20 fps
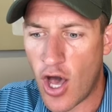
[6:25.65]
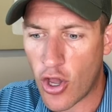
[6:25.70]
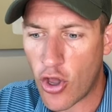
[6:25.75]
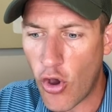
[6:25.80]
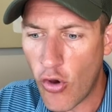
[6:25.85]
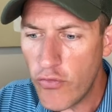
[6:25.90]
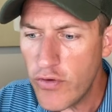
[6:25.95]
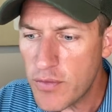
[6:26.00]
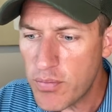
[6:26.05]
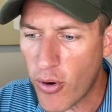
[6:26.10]
A
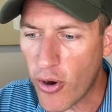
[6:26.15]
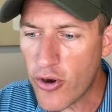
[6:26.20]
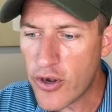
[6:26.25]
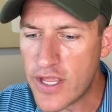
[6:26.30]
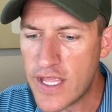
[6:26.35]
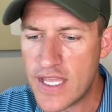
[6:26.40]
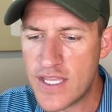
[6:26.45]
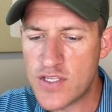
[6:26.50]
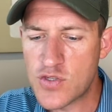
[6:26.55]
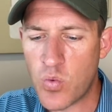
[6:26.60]
COVID
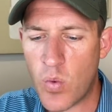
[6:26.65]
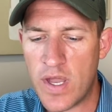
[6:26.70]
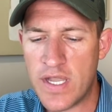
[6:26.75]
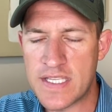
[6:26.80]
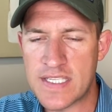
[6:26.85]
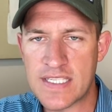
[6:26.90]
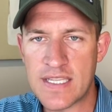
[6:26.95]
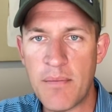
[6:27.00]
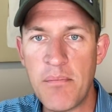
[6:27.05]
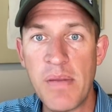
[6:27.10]
party is when
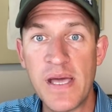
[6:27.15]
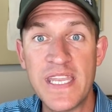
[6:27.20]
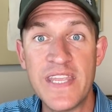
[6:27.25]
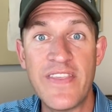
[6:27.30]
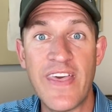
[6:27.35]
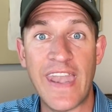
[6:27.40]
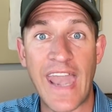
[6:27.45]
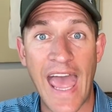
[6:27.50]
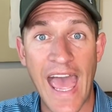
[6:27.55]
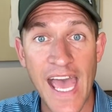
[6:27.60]
somebody
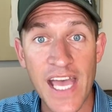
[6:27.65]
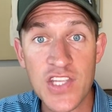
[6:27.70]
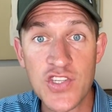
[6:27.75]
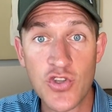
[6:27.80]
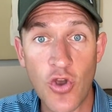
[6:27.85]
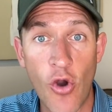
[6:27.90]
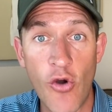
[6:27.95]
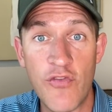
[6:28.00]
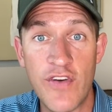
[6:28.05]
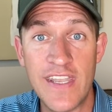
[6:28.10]
that has
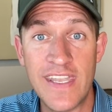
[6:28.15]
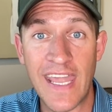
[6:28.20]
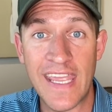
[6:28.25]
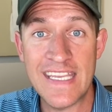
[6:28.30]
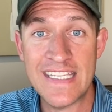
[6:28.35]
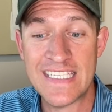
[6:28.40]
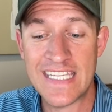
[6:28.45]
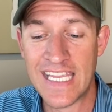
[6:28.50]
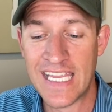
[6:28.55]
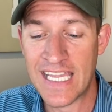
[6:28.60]

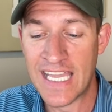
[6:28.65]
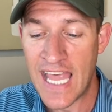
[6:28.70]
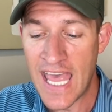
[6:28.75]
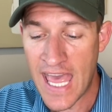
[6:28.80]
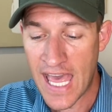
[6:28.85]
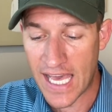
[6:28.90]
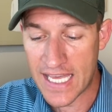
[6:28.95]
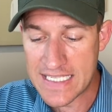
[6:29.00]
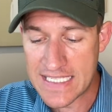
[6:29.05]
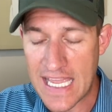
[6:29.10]
COVID-19
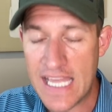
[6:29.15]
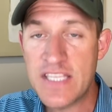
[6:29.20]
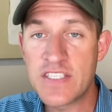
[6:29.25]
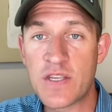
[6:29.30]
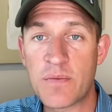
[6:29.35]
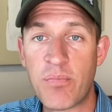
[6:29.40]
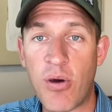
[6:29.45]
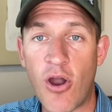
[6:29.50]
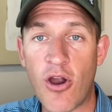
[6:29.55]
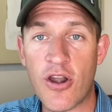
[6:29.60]
attends
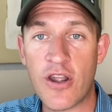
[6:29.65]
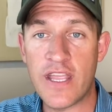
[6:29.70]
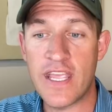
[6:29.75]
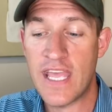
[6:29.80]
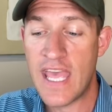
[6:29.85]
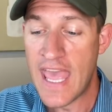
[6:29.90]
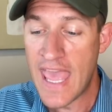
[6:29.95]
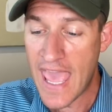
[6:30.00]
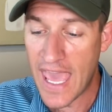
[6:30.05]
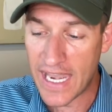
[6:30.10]
a
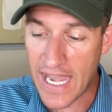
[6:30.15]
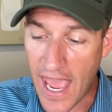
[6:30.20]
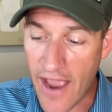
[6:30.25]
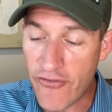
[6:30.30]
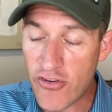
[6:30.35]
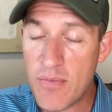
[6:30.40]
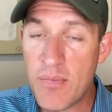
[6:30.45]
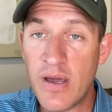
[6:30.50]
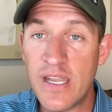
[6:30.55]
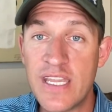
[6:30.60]
party and
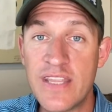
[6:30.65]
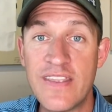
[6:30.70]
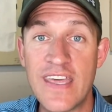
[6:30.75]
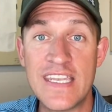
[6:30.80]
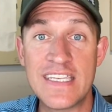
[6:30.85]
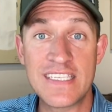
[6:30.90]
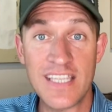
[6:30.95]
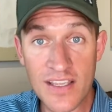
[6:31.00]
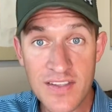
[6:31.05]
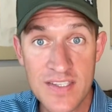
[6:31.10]
everybody
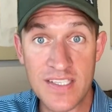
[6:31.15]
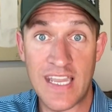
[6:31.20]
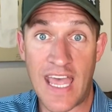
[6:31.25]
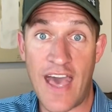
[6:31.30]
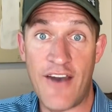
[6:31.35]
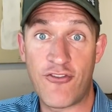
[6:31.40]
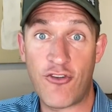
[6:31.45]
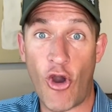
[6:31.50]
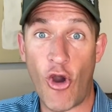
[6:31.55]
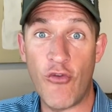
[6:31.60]
that doesn't
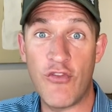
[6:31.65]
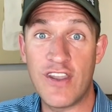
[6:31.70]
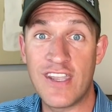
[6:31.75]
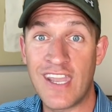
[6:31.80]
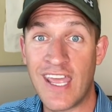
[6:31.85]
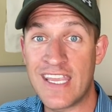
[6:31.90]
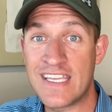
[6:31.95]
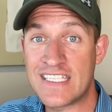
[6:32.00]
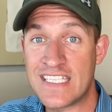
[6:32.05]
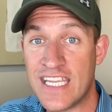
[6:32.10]
have
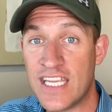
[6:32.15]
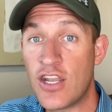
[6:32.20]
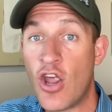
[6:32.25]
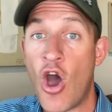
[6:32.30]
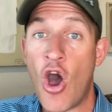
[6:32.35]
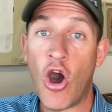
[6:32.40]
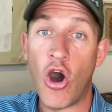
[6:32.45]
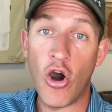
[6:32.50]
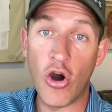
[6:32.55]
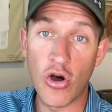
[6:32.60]
COVID-19
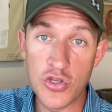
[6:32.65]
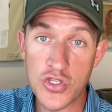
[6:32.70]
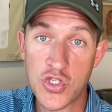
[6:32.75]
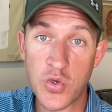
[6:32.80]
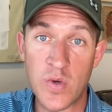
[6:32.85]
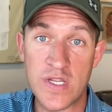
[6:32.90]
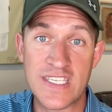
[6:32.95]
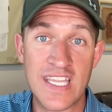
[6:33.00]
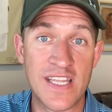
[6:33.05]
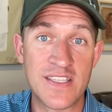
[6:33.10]

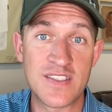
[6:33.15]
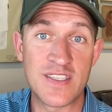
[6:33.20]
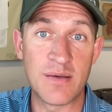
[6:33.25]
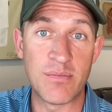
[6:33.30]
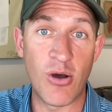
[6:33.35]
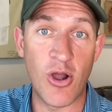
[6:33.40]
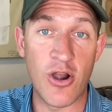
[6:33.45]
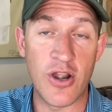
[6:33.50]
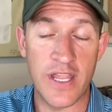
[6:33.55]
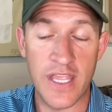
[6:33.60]
also attends the
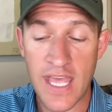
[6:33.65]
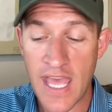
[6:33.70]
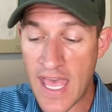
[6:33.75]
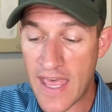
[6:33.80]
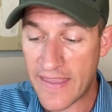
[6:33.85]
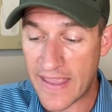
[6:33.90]
party.